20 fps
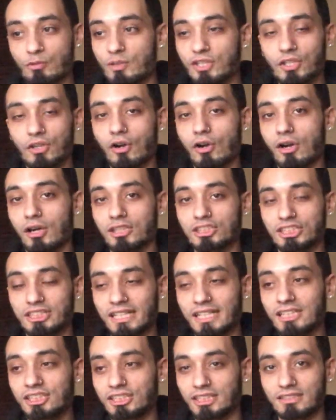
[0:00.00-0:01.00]
we could all
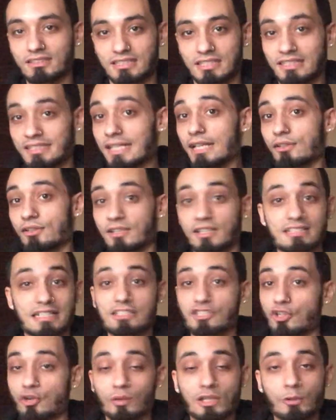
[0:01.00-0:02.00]
change it together because
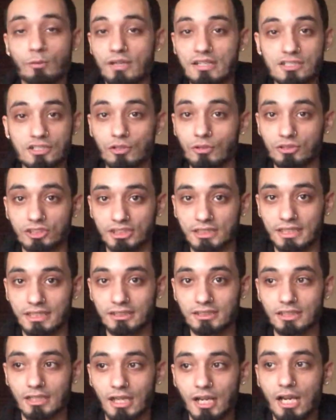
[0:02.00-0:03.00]
that's the only way it's going to
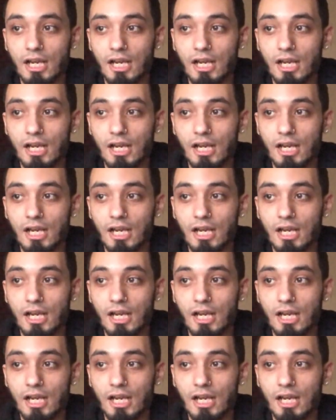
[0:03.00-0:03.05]
change